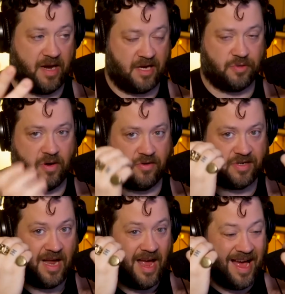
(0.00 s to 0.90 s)

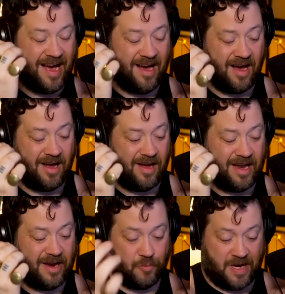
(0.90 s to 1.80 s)
Edgerunners
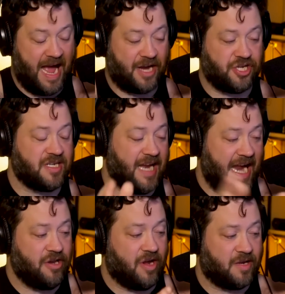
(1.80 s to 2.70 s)
uh, reactions.
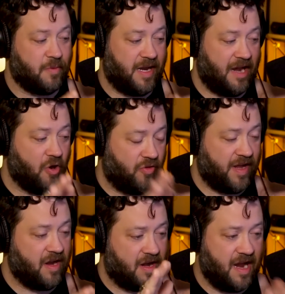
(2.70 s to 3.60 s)
And you guys want to get
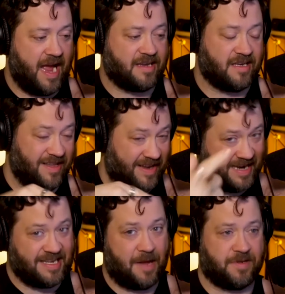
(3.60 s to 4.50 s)
early and uncut access to the
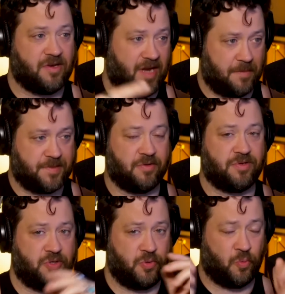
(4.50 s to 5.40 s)
next episode,
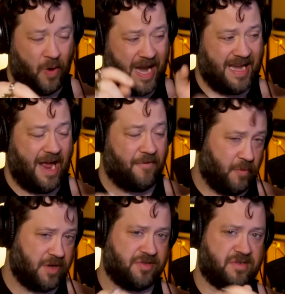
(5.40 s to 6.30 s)
episode two, right now. If
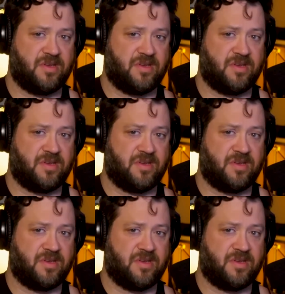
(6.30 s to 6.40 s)
you're watching this